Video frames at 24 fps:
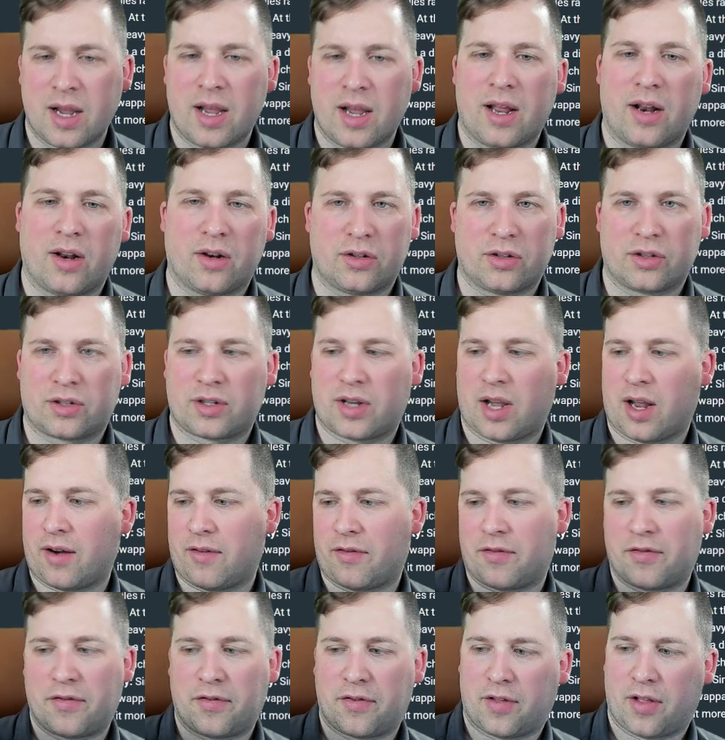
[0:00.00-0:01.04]
It'll just kind of
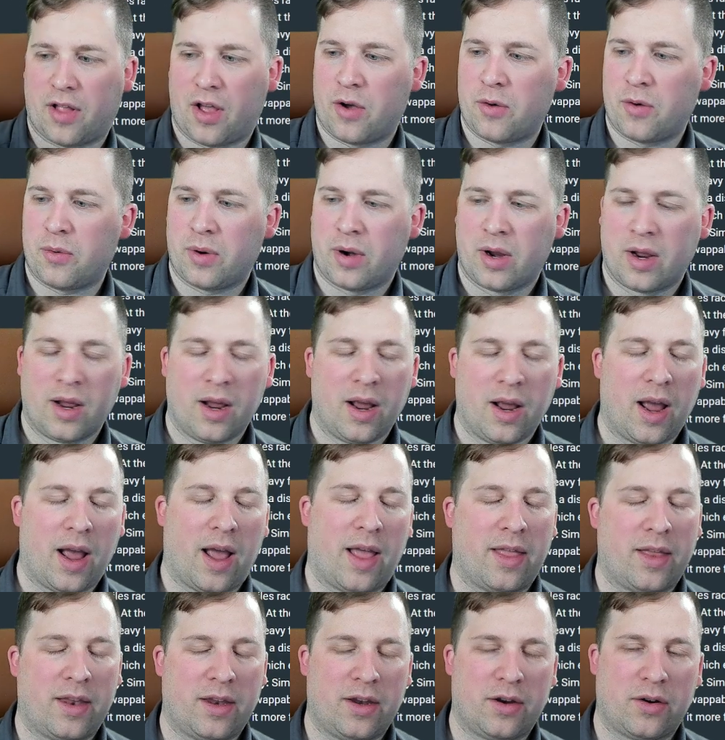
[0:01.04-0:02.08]
float,
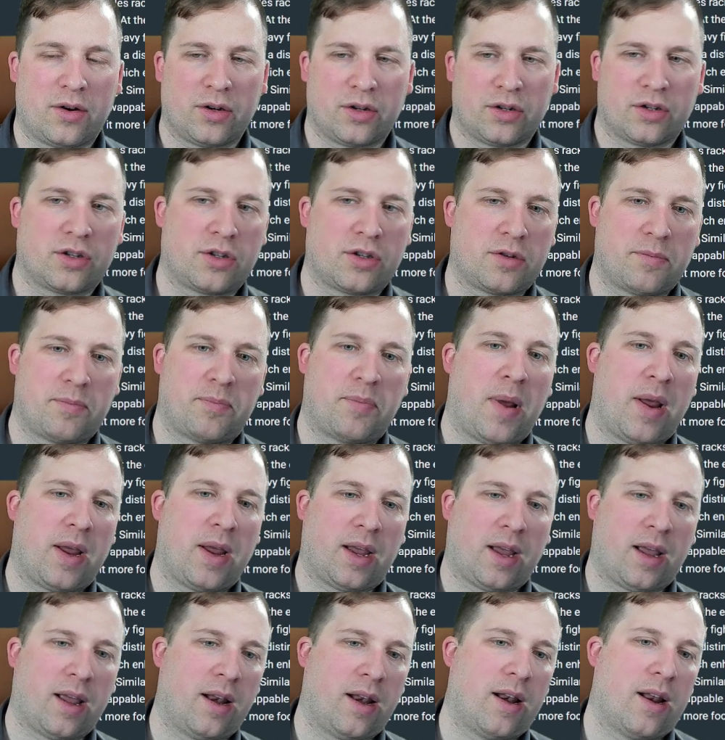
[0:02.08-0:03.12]
and then you can just ping
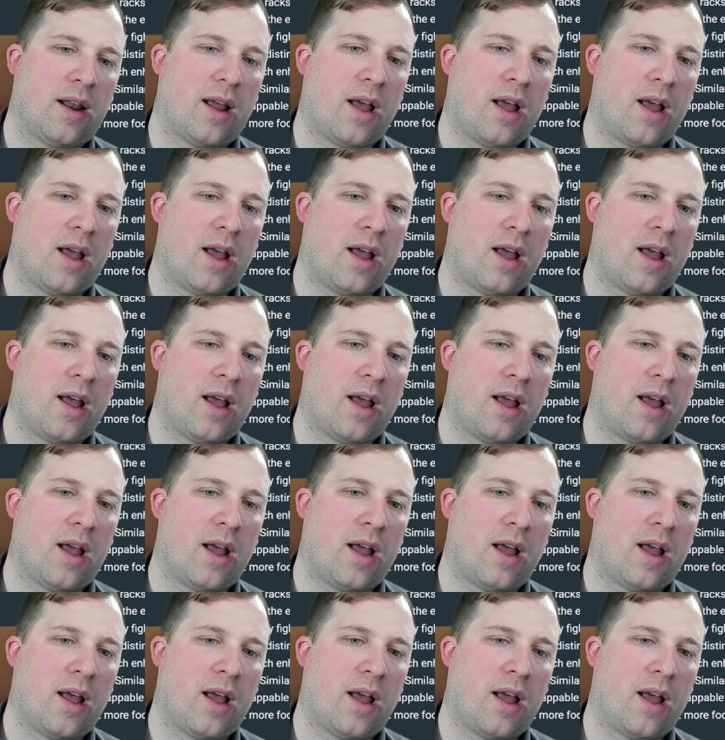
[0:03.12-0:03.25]
it.